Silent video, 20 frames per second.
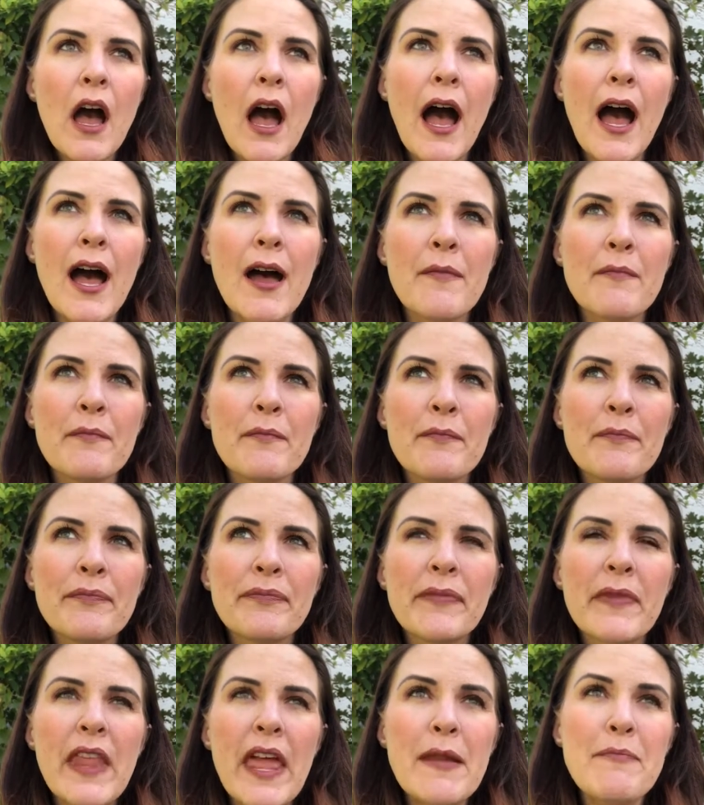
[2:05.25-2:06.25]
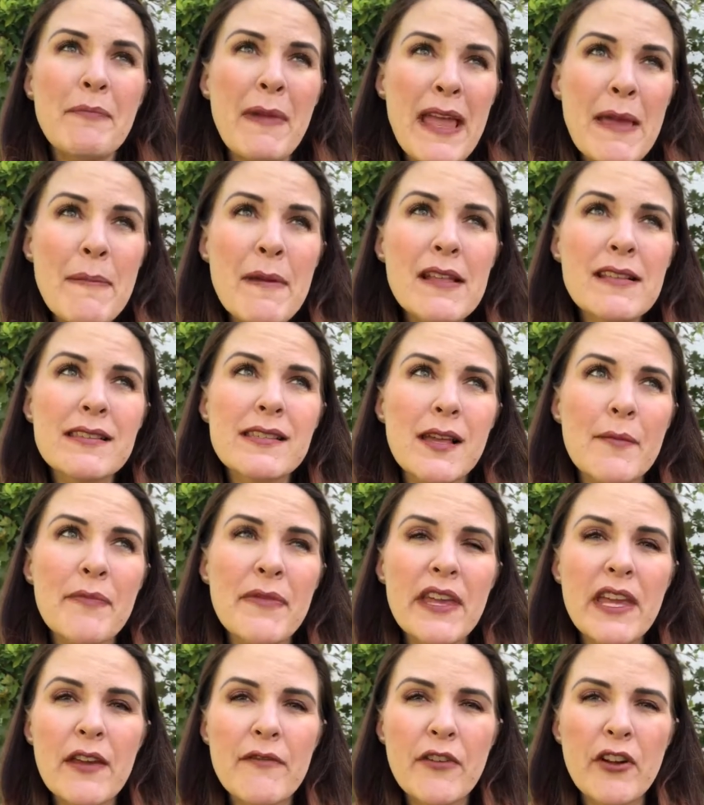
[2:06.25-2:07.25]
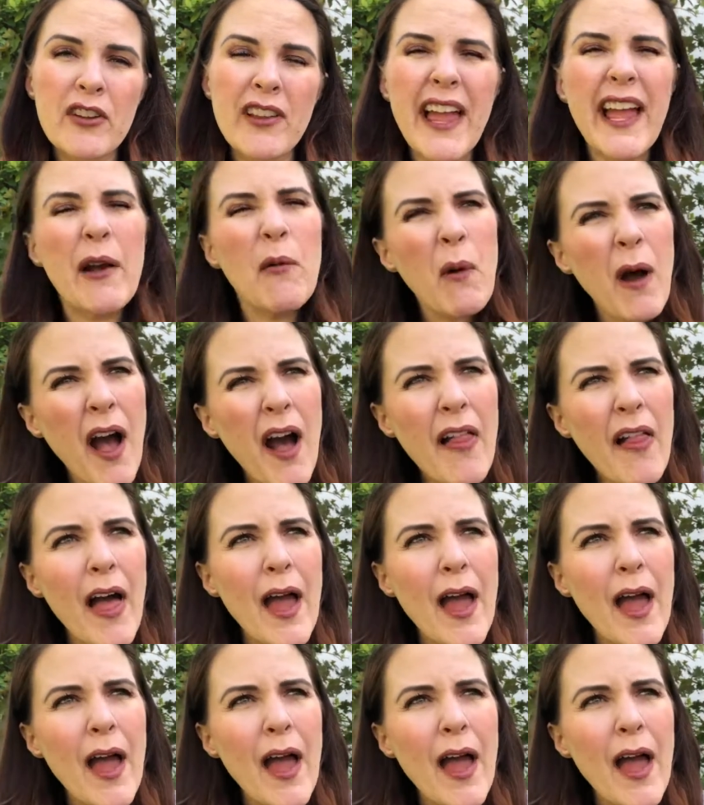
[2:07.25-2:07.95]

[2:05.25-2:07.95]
Um, and maybe it's something if you're like, well,